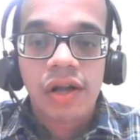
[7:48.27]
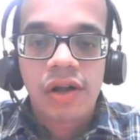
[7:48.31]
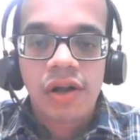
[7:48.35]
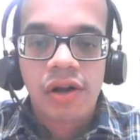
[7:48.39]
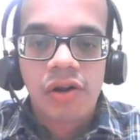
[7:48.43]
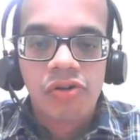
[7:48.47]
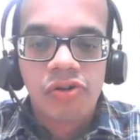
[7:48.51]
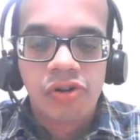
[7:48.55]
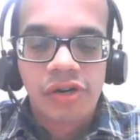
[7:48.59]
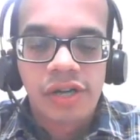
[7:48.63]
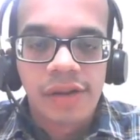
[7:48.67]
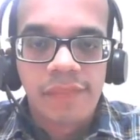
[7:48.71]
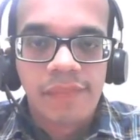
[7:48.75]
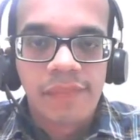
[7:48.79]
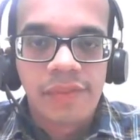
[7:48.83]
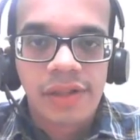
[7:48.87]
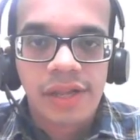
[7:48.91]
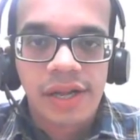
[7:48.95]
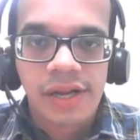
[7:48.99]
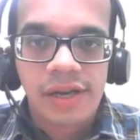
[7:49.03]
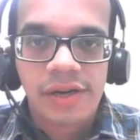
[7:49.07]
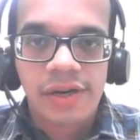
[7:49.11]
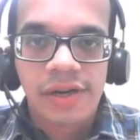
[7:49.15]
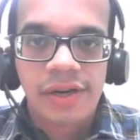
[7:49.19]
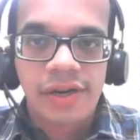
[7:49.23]
outcomes
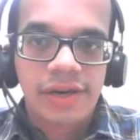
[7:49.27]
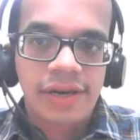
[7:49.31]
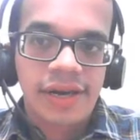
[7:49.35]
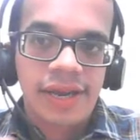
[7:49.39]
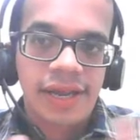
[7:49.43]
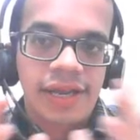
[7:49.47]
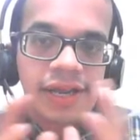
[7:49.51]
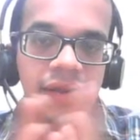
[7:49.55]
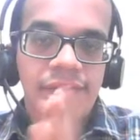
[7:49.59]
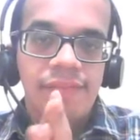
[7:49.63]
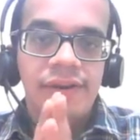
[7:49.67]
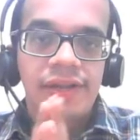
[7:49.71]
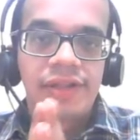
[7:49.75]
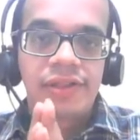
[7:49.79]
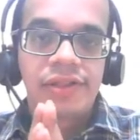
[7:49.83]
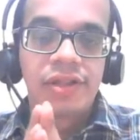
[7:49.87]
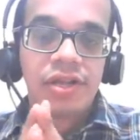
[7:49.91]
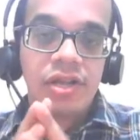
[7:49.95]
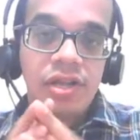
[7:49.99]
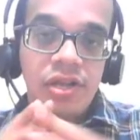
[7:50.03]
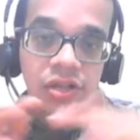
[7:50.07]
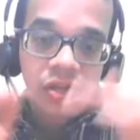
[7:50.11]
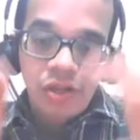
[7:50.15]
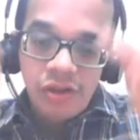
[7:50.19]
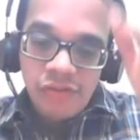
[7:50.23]
are taking place,
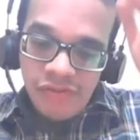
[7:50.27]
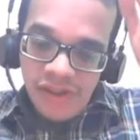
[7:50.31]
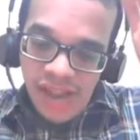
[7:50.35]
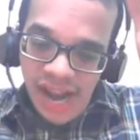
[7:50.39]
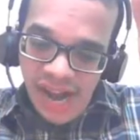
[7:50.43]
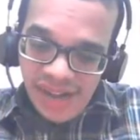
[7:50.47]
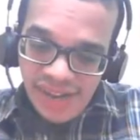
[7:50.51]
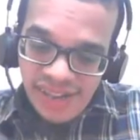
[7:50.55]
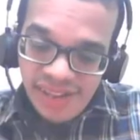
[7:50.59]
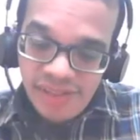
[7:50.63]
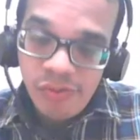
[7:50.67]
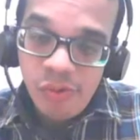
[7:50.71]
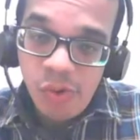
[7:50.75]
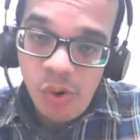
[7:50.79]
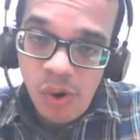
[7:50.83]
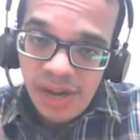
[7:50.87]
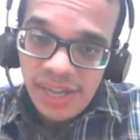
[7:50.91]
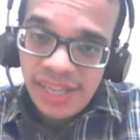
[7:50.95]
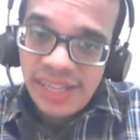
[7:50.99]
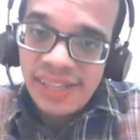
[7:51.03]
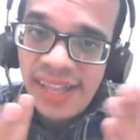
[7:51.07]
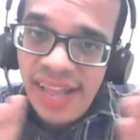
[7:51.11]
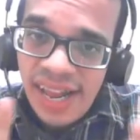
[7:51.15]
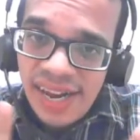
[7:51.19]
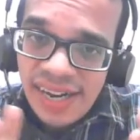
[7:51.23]
so if that is what
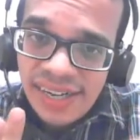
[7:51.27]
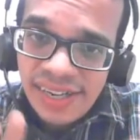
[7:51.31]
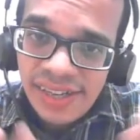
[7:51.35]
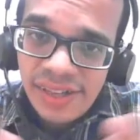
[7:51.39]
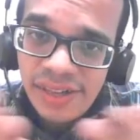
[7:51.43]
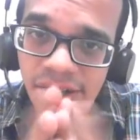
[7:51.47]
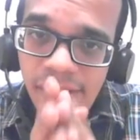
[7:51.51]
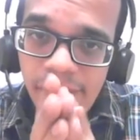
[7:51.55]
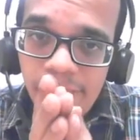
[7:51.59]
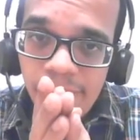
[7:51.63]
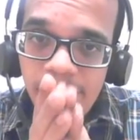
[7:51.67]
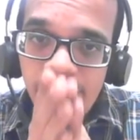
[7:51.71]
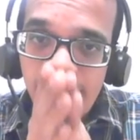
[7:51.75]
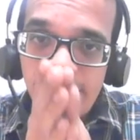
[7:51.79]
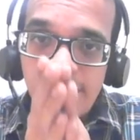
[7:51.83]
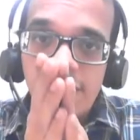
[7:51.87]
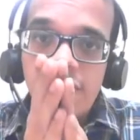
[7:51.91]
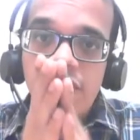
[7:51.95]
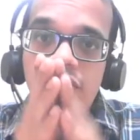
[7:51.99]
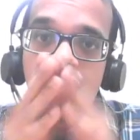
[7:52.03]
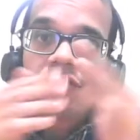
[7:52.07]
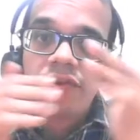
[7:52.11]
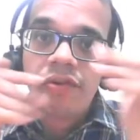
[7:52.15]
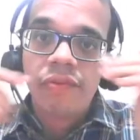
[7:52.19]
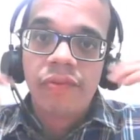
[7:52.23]
exactly is happening,
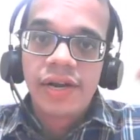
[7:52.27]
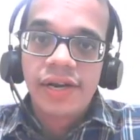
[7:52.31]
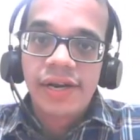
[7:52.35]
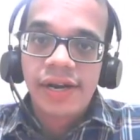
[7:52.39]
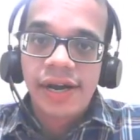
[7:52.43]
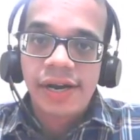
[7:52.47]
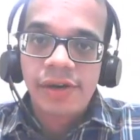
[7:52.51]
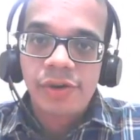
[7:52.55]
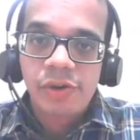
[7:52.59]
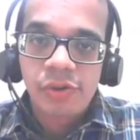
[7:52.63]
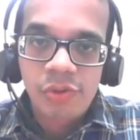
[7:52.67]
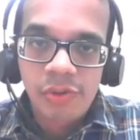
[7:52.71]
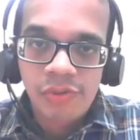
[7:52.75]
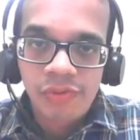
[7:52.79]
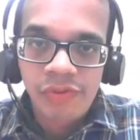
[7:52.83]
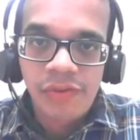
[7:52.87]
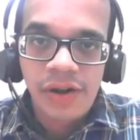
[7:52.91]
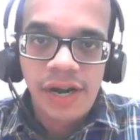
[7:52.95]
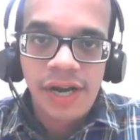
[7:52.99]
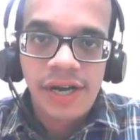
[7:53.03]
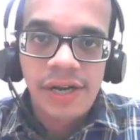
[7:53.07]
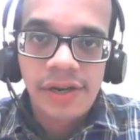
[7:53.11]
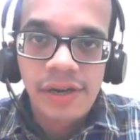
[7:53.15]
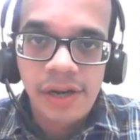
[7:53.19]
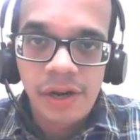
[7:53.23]
we will try to
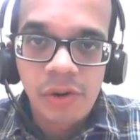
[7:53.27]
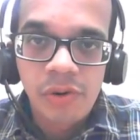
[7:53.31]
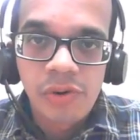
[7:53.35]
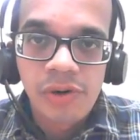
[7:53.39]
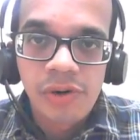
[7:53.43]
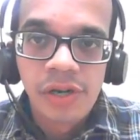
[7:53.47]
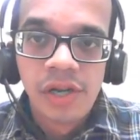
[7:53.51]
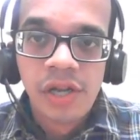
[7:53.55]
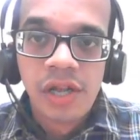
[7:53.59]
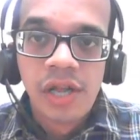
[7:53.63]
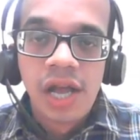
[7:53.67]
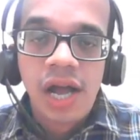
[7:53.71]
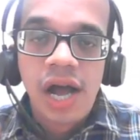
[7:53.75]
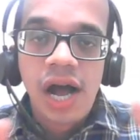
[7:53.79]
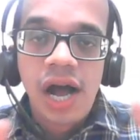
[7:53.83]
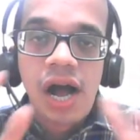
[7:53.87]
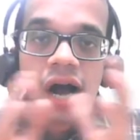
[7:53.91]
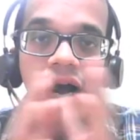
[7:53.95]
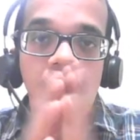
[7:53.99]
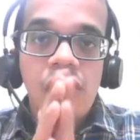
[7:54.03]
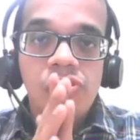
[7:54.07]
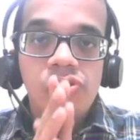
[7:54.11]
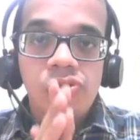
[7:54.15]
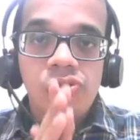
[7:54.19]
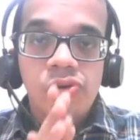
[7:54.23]
find out
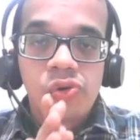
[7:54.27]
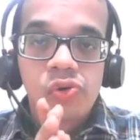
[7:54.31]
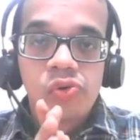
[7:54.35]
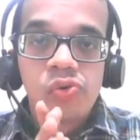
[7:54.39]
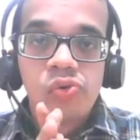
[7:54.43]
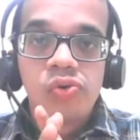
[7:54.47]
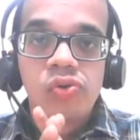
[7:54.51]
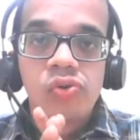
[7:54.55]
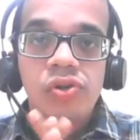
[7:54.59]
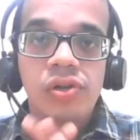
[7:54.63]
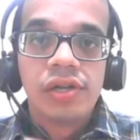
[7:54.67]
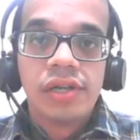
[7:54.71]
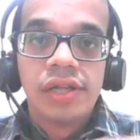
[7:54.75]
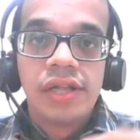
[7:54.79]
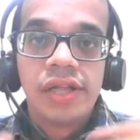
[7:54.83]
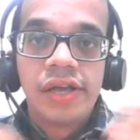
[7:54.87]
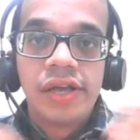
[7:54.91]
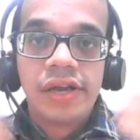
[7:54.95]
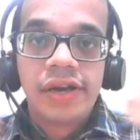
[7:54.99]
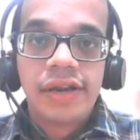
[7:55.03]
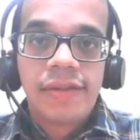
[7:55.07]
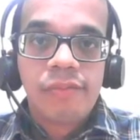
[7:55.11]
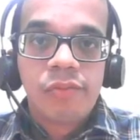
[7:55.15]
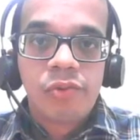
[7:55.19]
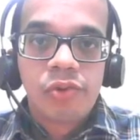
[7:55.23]
how to
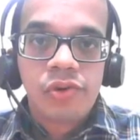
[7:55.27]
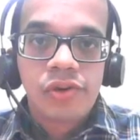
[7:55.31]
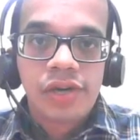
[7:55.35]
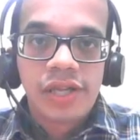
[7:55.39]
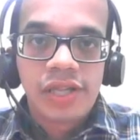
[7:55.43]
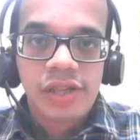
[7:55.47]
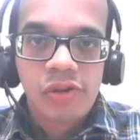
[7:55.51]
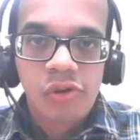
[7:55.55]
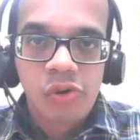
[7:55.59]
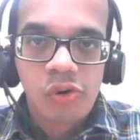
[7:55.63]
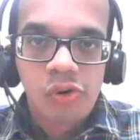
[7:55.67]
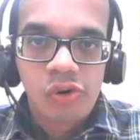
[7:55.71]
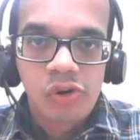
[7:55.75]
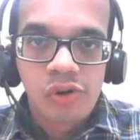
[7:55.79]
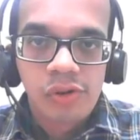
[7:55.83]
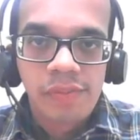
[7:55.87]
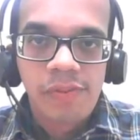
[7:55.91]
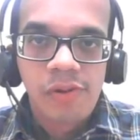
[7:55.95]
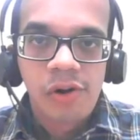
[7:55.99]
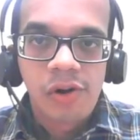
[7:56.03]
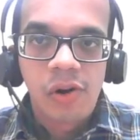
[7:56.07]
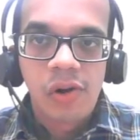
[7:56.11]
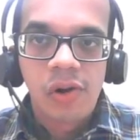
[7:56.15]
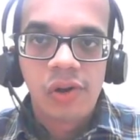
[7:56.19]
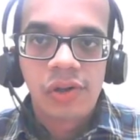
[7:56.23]
remove these
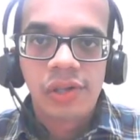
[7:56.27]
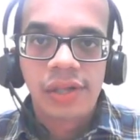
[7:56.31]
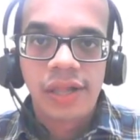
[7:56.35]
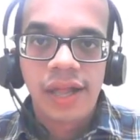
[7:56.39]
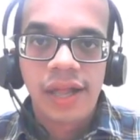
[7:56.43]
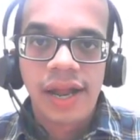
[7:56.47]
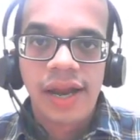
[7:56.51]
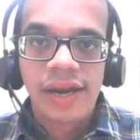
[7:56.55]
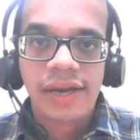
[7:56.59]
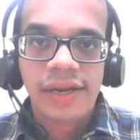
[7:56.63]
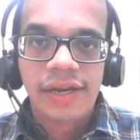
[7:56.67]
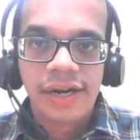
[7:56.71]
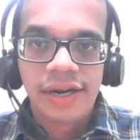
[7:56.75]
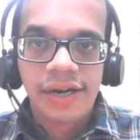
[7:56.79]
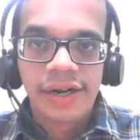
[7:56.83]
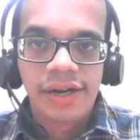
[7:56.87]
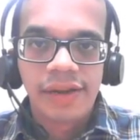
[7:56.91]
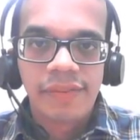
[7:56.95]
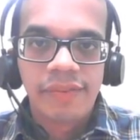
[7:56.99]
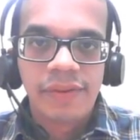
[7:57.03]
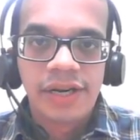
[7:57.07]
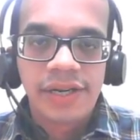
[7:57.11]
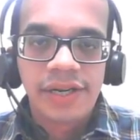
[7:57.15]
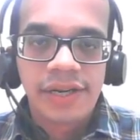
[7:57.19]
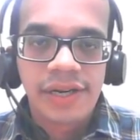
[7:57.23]
roadblocks and
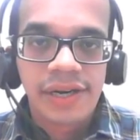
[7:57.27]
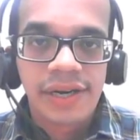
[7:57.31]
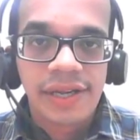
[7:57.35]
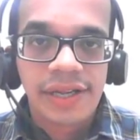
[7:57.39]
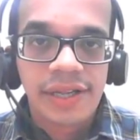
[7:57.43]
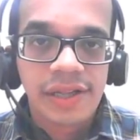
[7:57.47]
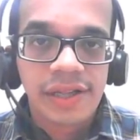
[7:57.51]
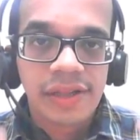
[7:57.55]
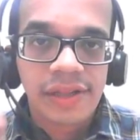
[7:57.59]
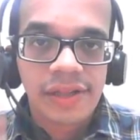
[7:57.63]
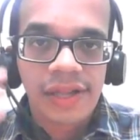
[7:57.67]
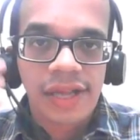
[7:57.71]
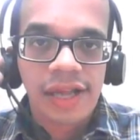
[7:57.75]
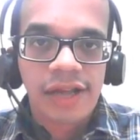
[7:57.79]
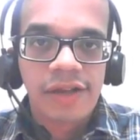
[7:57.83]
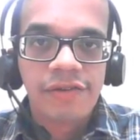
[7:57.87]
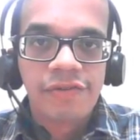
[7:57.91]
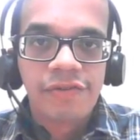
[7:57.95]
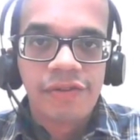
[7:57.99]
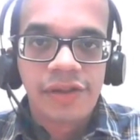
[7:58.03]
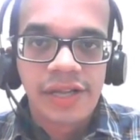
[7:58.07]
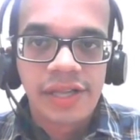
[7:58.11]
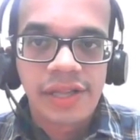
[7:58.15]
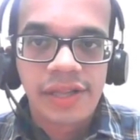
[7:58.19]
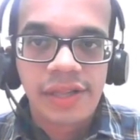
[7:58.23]
ultimately
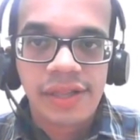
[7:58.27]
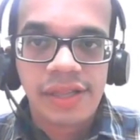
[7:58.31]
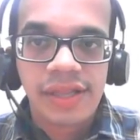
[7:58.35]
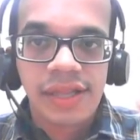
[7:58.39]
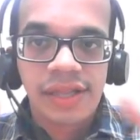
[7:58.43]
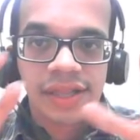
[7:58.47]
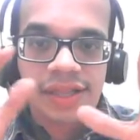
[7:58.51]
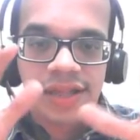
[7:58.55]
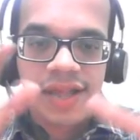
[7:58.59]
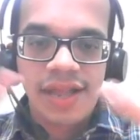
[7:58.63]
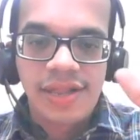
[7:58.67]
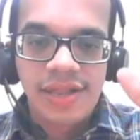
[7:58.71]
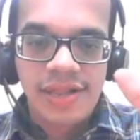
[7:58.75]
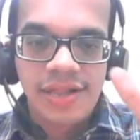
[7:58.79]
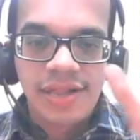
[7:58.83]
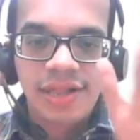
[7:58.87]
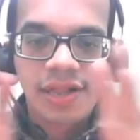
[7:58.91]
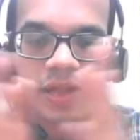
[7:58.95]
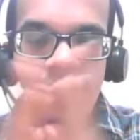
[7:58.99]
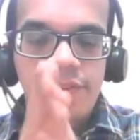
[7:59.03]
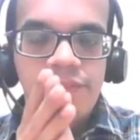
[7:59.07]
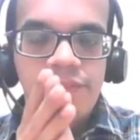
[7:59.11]
saving the sales.